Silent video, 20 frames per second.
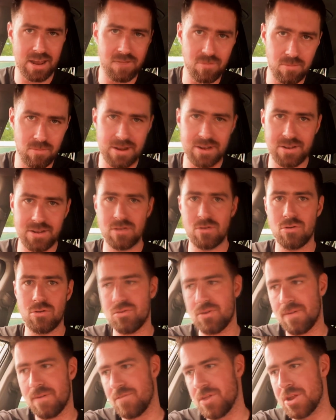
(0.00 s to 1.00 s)
get it from lead to
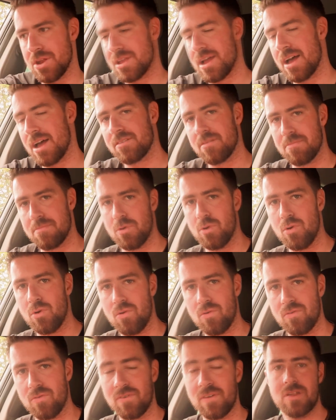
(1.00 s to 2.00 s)
gold? You start to
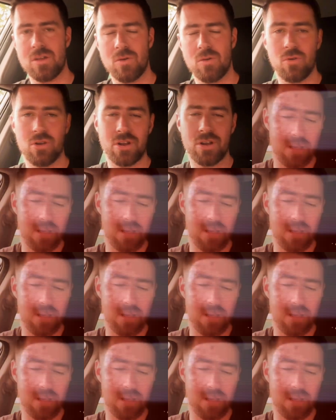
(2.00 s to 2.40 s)
move. So you want